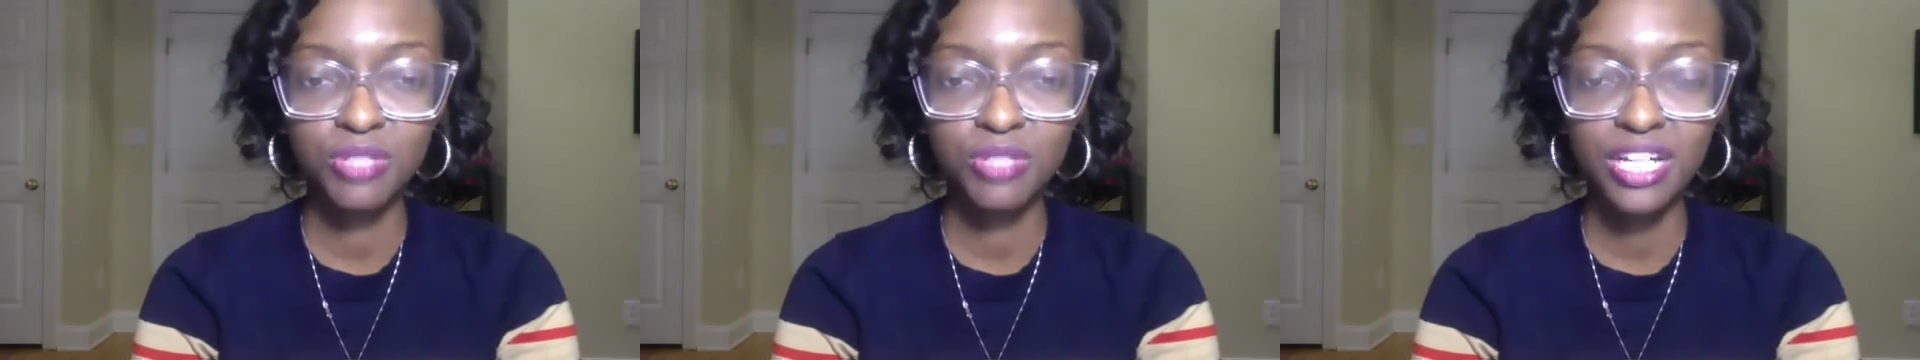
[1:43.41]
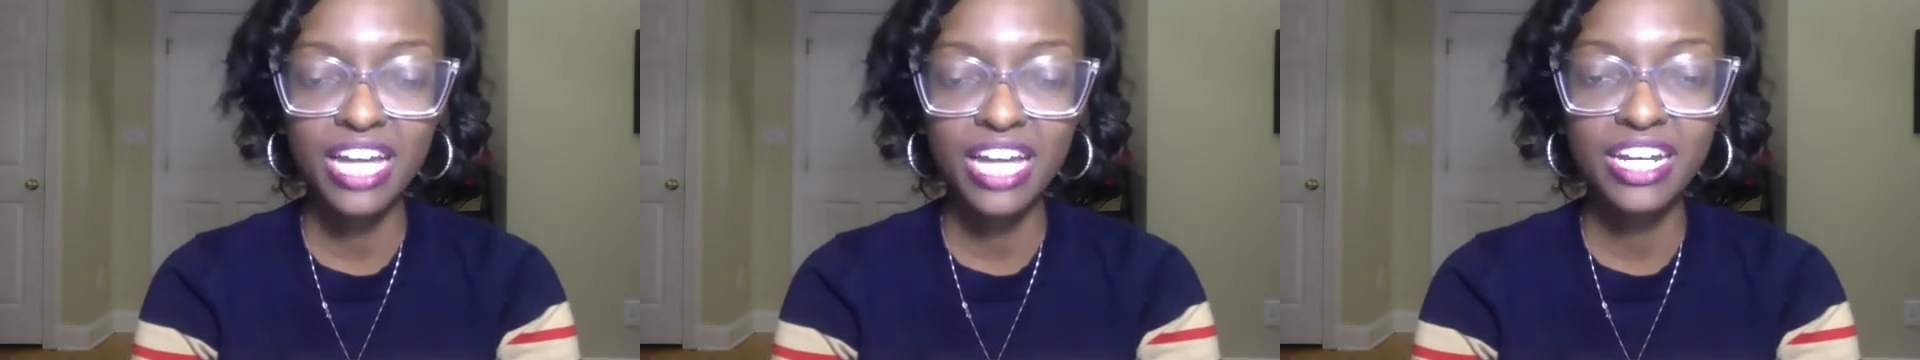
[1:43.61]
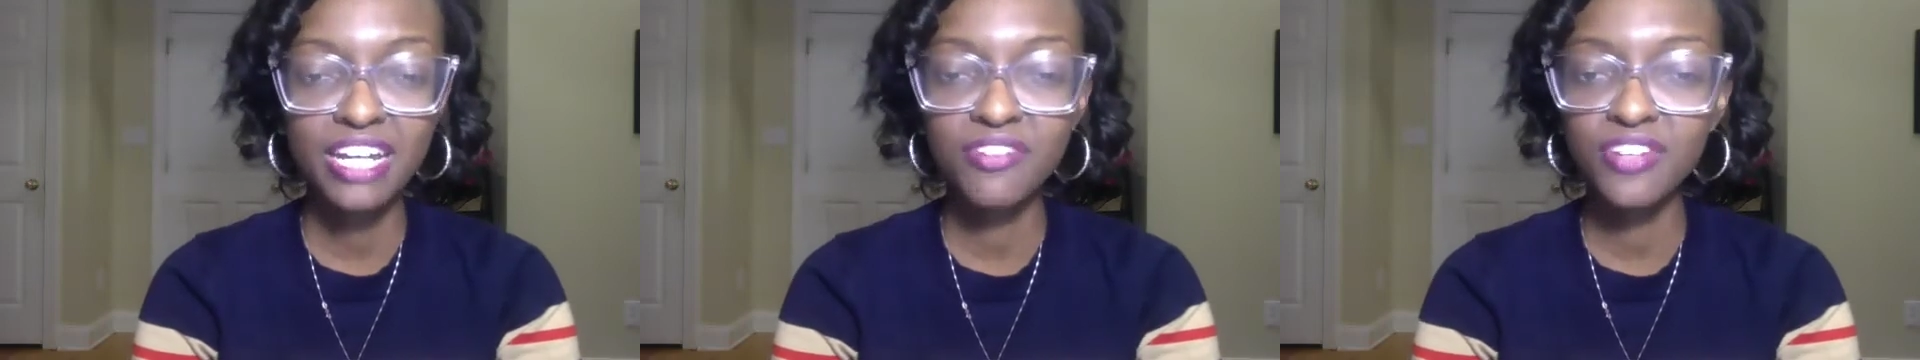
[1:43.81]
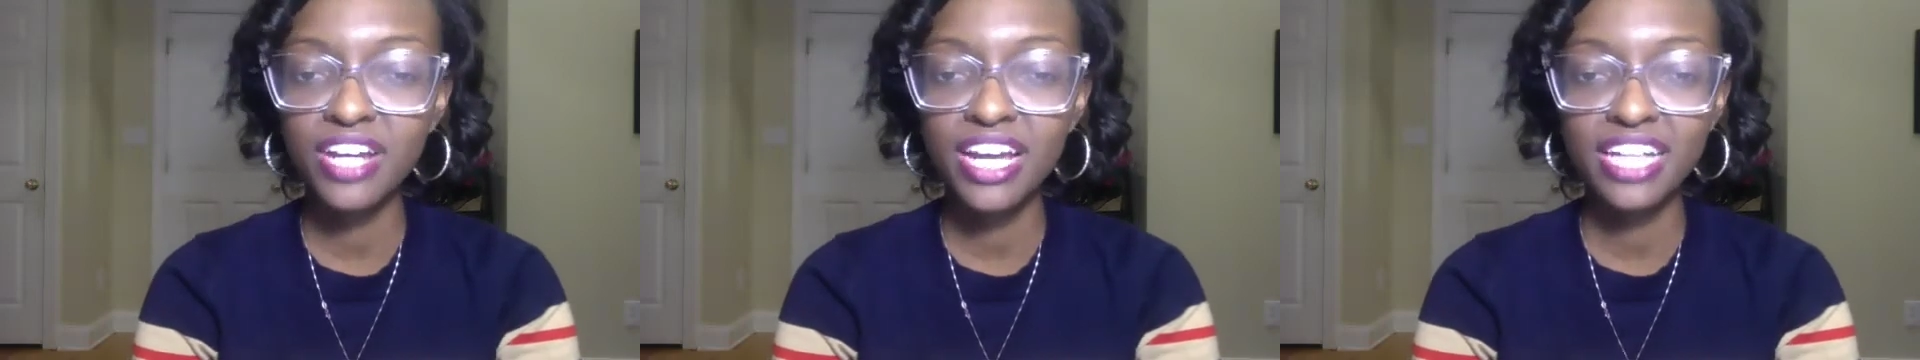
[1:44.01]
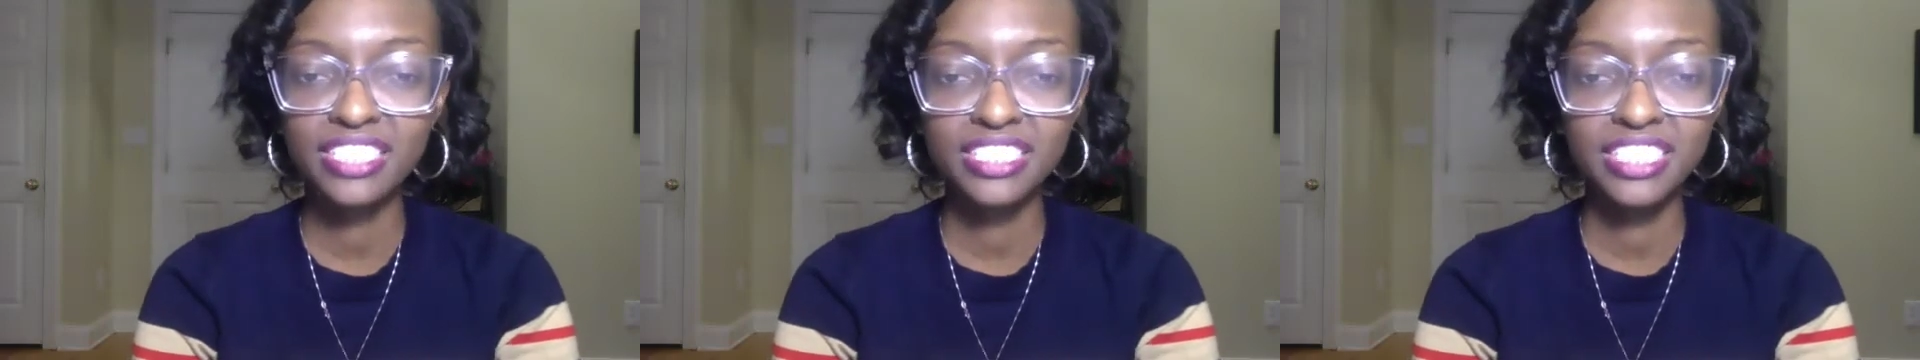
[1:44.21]
but I never
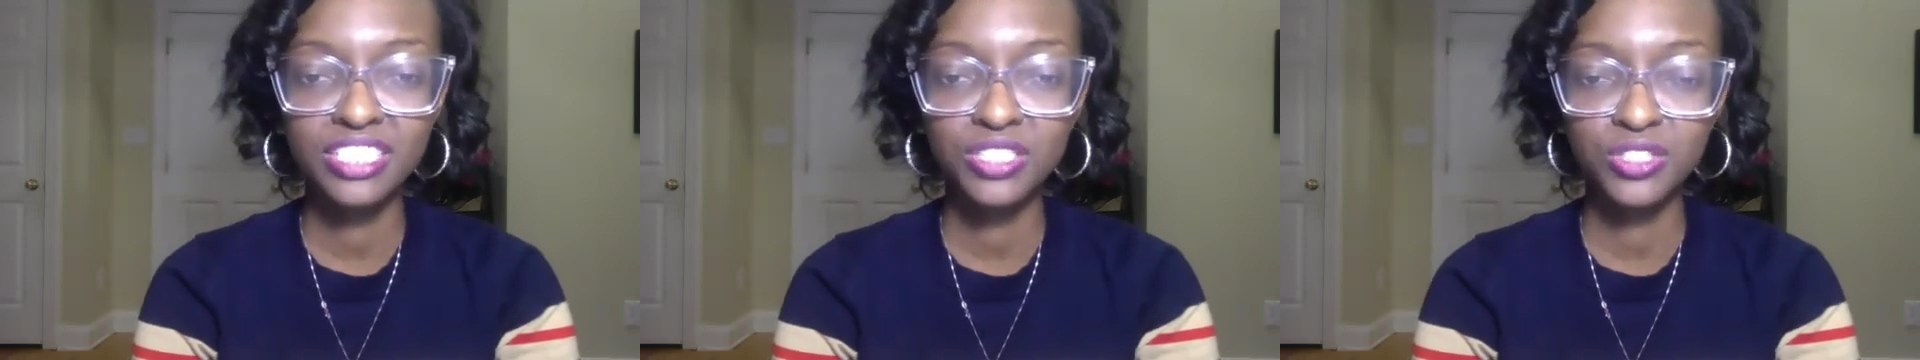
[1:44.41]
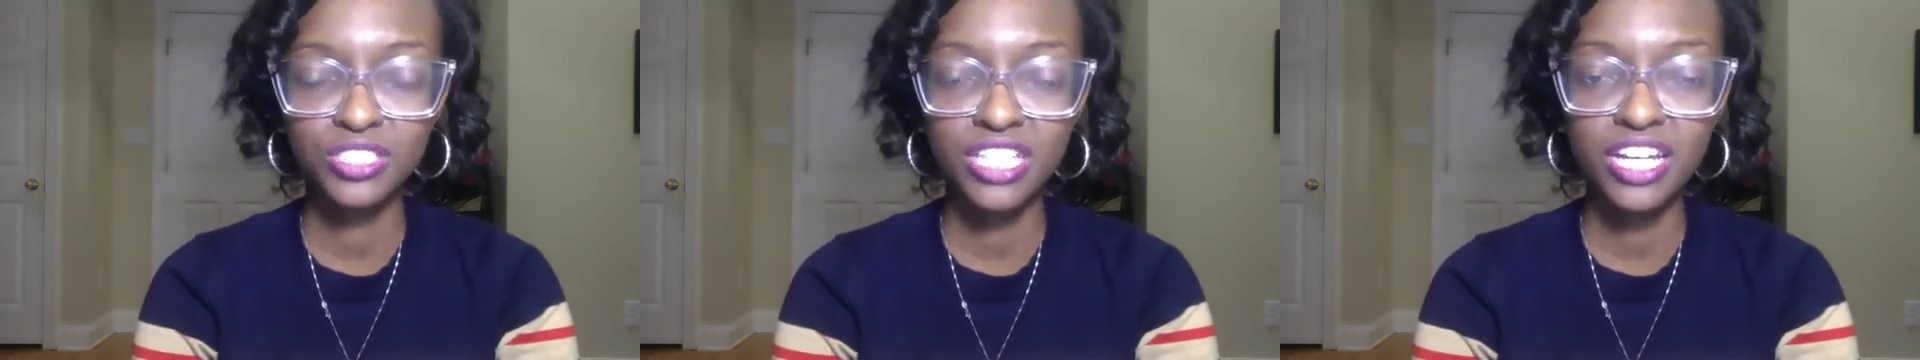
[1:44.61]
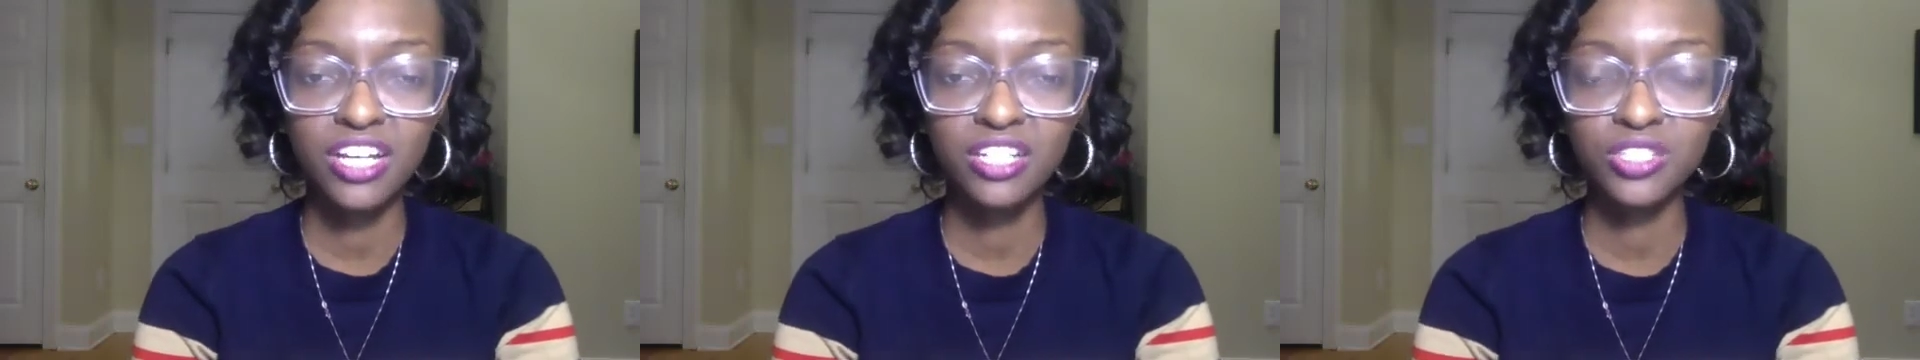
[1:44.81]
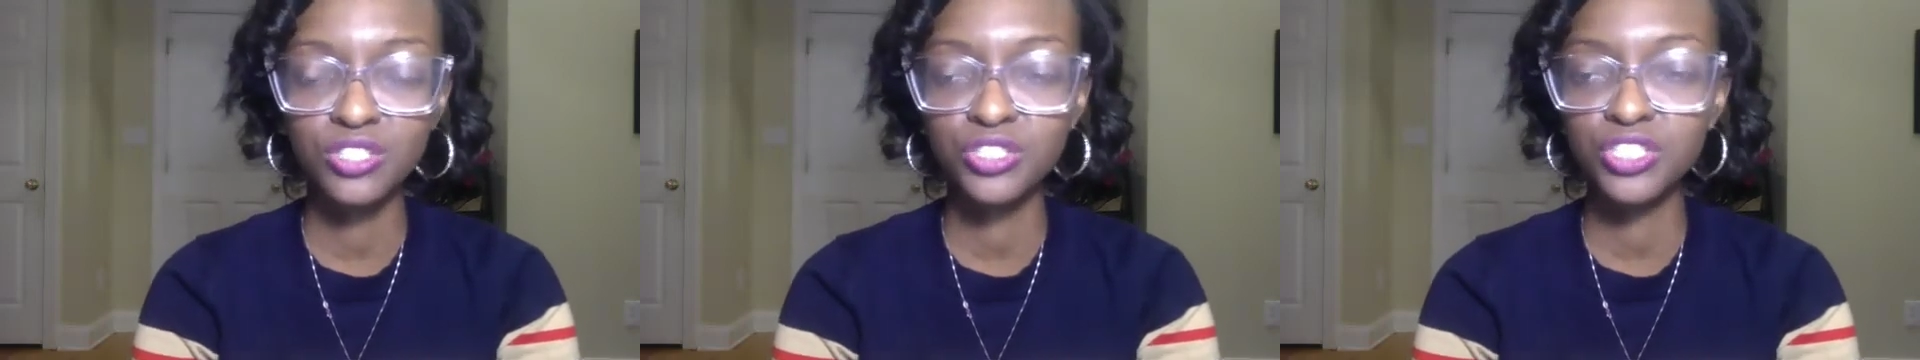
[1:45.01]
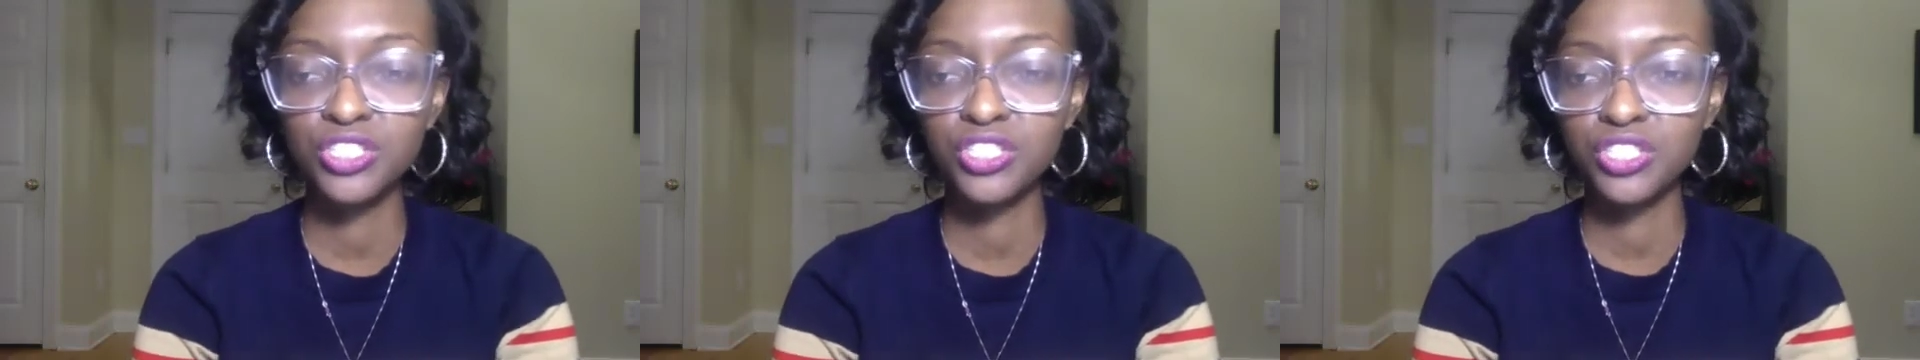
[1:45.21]
had teachers that
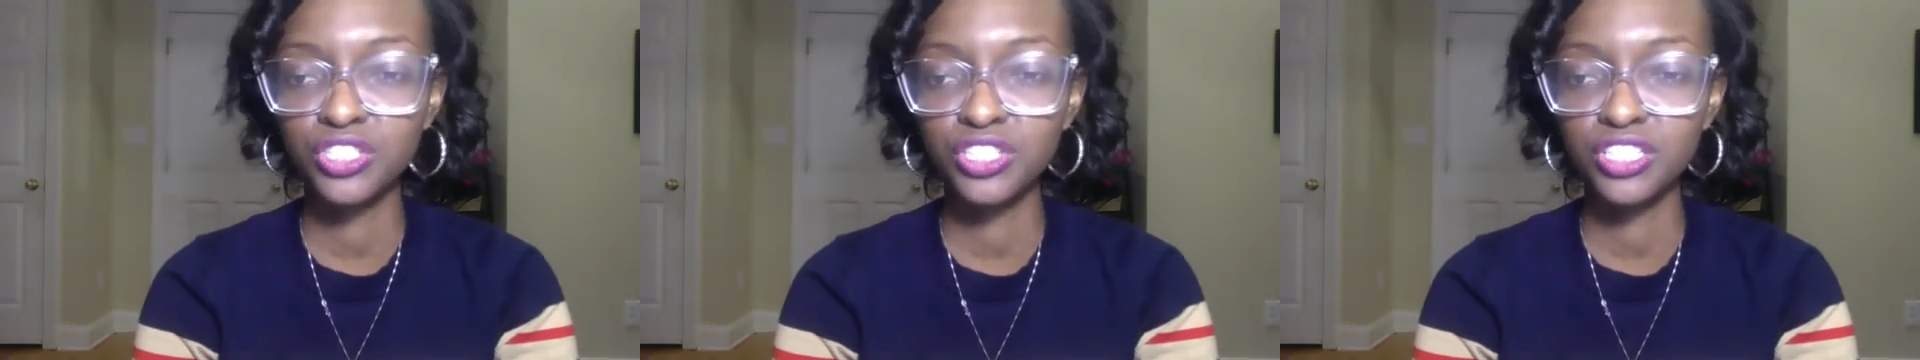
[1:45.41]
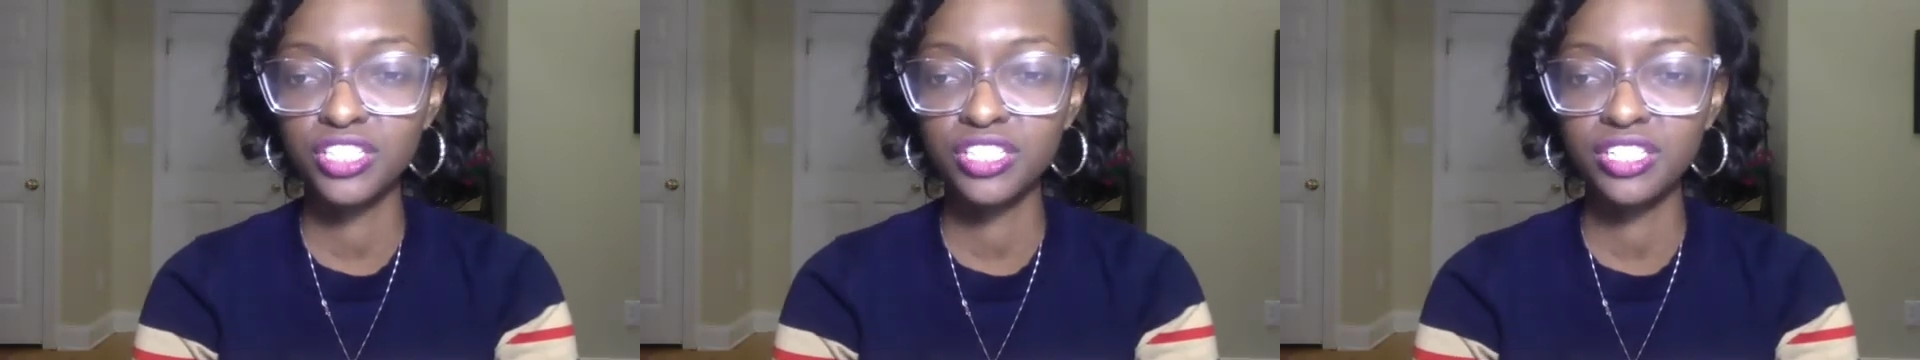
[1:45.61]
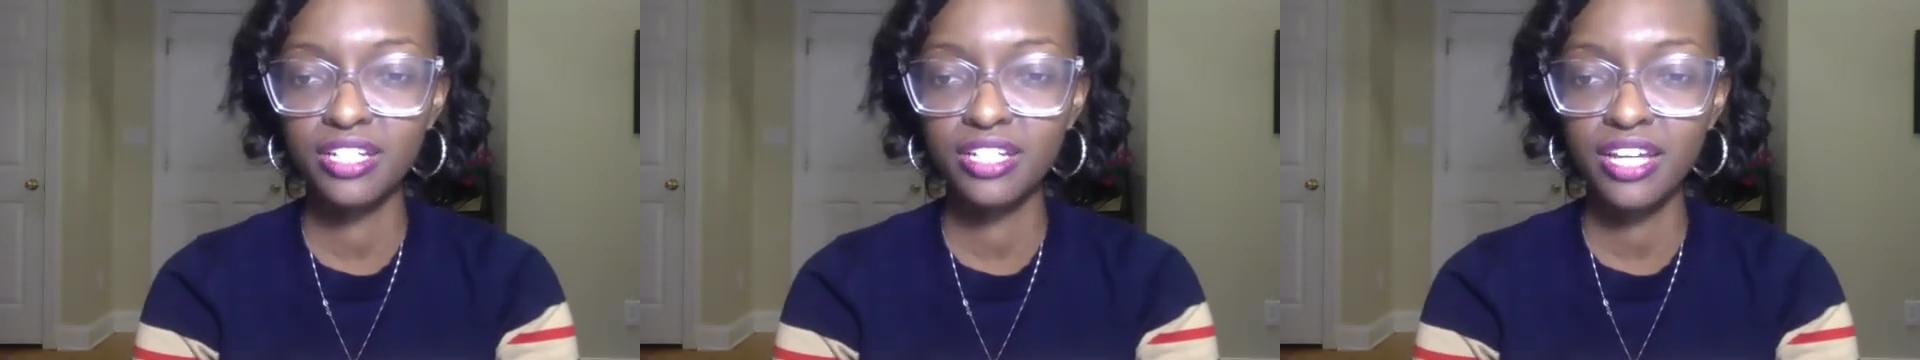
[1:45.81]
understood